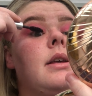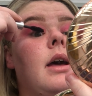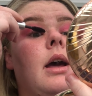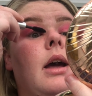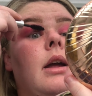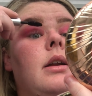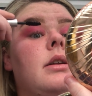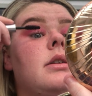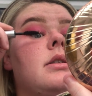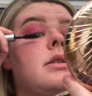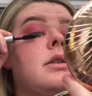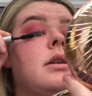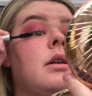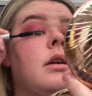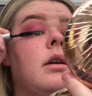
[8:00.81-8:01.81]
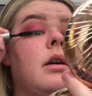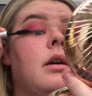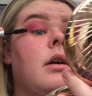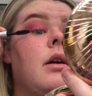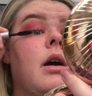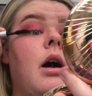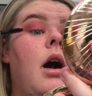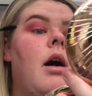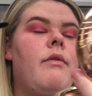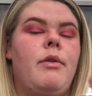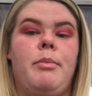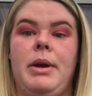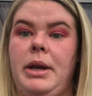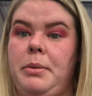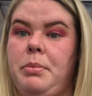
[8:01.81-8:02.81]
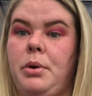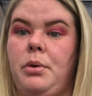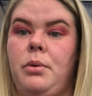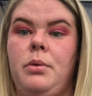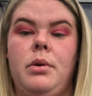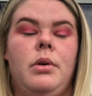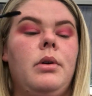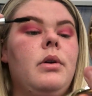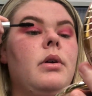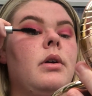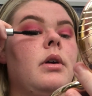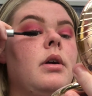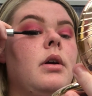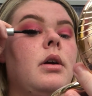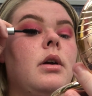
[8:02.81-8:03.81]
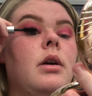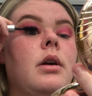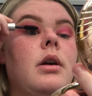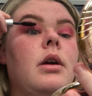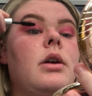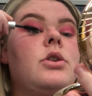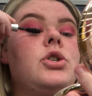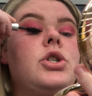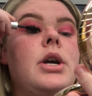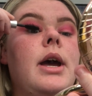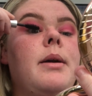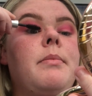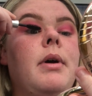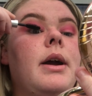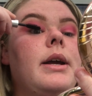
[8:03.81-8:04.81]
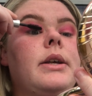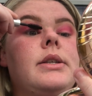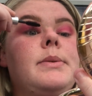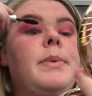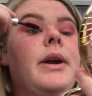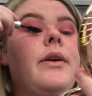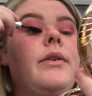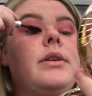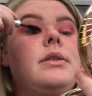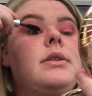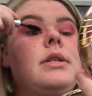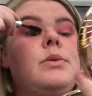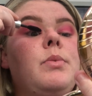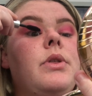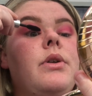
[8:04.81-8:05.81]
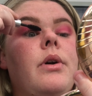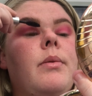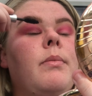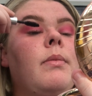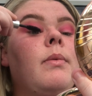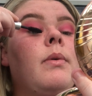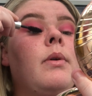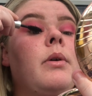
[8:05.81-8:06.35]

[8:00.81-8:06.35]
and other people, and share my experiences with them.